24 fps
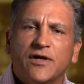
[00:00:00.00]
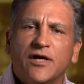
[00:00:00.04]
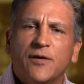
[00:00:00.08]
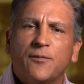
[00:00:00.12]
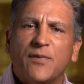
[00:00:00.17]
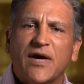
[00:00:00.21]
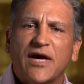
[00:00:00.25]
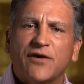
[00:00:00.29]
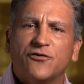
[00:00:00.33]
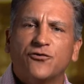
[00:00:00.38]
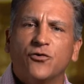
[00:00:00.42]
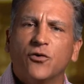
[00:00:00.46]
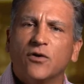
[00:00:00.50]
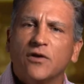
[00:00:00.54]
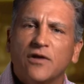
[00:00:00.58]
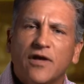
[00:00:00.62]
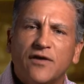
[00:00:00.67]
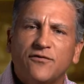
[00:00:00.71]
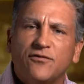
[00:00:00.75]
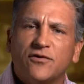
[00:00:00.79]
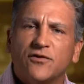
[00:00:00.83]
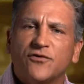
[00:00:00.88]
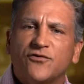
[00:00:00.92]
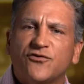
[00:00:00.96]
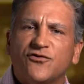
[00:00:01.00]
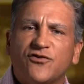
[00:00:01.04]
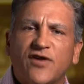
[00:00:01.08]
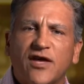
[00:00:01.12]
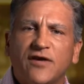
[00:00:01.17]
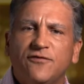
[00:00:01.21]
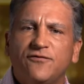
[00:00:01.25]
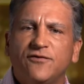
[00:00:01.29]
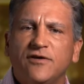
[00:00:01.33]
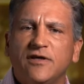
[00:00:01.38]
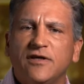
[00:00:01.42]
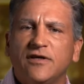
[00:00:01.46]
get back to a level of
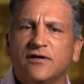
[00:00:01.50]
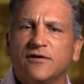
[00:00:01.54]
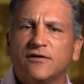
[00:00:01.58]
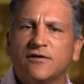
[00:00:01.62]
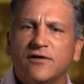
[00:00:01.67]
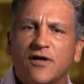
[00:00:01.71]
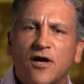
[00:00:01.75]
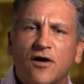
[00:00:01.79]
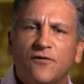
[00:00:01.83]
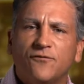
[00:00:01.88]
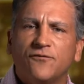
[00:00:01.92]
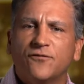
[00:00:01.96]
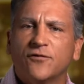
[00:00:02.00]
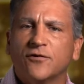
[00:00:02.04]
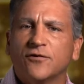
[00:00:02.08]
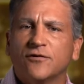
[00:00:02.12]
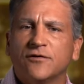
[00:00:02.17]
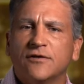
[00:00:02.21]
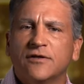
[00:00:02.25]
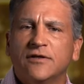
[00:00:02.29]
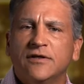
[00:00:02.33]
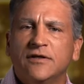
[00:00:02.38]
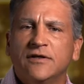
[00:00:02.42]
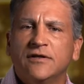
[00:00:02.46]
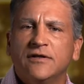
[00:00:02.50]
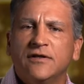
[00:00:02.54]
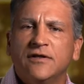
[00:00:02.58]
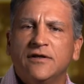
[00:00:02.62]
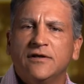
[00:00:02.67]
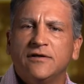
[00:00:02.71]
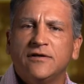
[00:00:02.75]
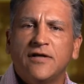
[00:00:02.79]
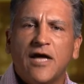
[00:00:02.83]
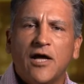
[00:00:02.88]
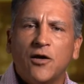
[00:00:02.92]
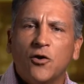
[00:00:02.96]
safety and comfort,
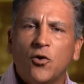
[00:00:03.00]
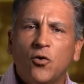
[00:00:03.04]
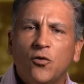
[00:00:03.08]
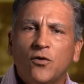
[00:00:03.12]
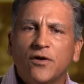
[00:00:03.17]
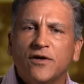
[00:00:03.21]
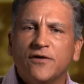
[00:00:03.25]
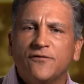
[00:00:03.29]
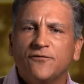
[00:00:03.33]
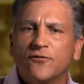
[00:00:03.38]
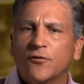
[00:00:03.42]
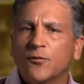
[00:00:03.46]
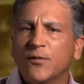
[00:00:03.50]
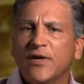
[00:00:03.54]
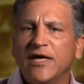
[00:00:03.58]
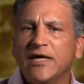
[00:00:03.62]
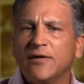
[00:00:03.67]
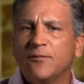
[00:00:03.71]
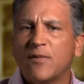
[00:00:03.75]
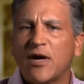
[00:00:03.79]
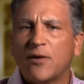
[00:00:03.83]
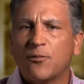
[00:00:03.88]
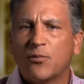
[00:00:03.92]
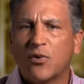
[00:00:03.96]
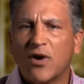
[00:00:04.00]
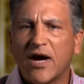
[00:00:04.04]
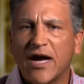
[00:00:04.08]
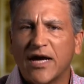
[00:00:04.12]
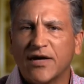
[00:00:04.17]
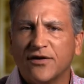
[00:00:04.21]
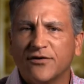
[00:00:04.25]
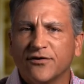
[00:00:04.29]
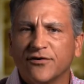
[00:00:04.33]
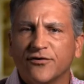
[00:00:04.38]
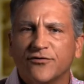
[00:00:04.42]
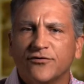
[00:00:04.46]
not only for me in my
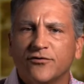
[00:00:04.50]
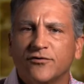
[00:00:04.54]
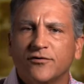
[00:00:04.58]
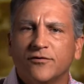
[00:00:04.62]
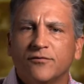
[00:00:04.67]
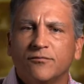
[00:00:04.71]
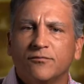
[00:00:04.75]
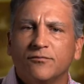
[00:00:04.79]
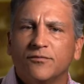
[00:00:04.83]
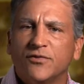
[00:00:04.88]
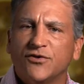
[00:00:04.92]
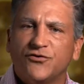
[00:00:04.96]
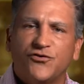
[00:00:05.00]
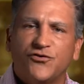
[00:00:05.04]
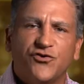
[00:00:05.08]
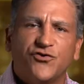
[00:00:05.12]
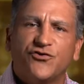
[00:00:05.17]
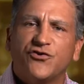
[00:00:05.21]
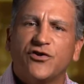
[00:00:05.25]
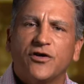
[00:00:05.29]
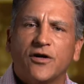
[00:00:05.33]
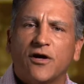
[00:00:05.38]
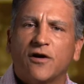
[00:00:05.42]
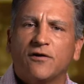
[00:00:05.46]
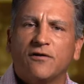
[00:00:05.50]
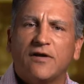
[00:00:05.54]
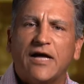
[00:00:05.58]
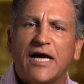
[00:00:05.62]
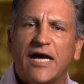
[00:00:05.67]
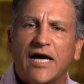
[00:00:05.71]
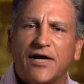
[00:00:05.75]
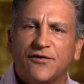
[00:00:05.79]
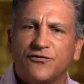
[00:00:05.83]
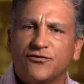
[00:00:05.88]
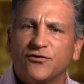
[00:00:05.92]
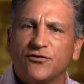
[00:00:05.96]
practice, but just in our
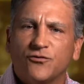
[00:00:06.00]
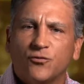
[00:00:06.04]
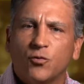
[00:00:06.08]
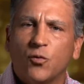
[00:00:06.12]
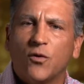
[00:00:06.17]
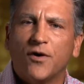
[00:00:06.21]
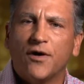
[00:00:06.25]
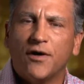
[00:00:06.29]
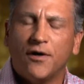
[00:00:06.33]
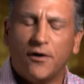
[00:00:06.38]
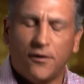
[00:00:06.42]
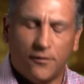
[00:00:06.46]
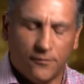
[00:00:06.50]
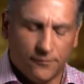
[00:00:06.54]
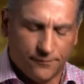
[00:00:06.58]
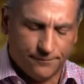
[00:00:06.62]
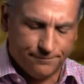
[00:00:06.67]
lives as well.